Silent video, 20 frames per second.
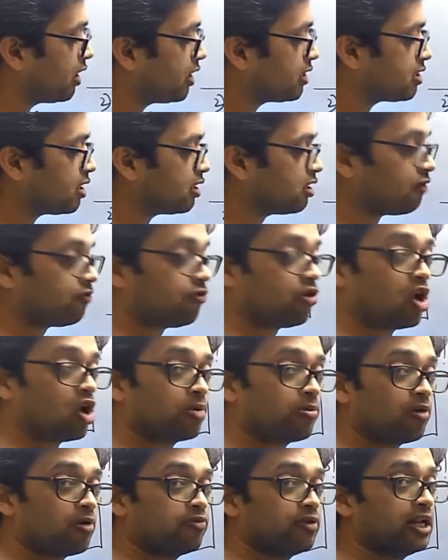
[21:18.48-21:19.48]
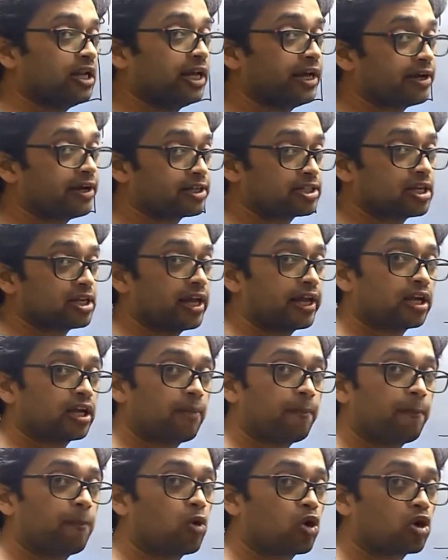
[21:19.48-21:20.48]
is in the form of layers, like
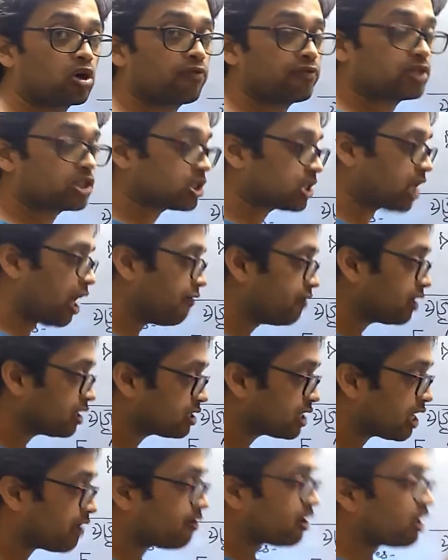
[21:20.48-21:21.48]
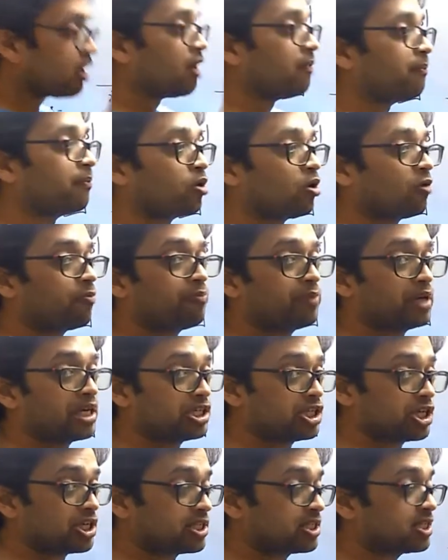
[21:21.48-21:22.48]
a book which is having several number of
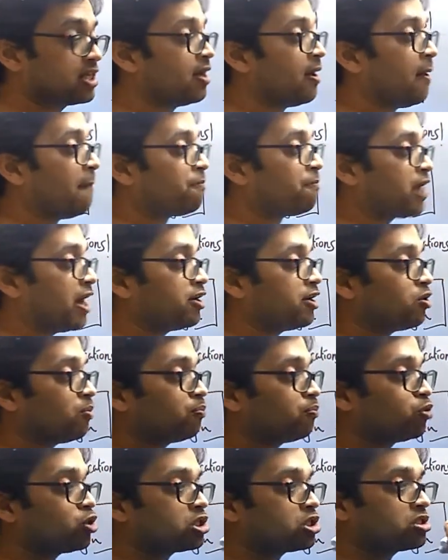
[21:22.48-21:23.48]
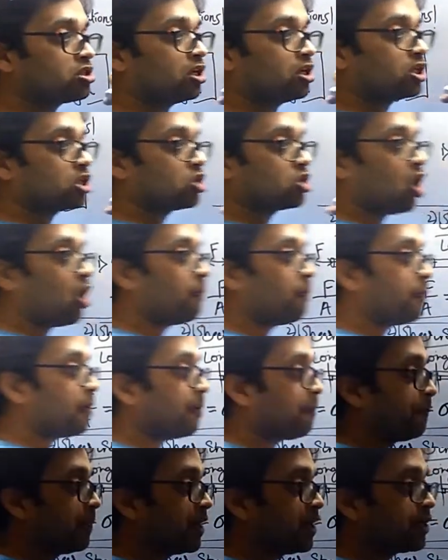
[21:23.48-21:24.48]
pages, and you push the
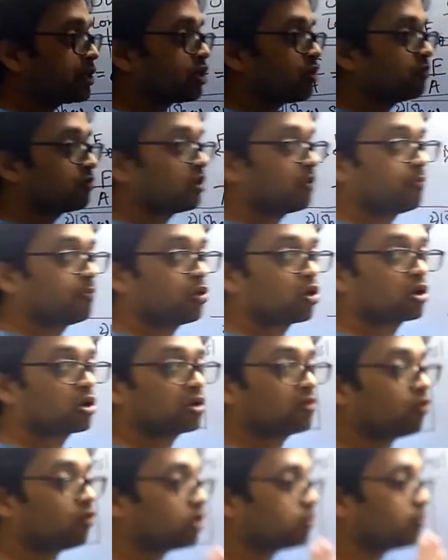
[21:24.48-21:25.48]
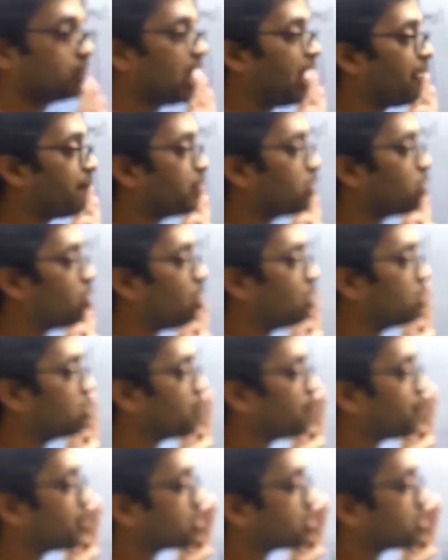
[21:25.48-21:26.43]
top page of the book. What will happen? All the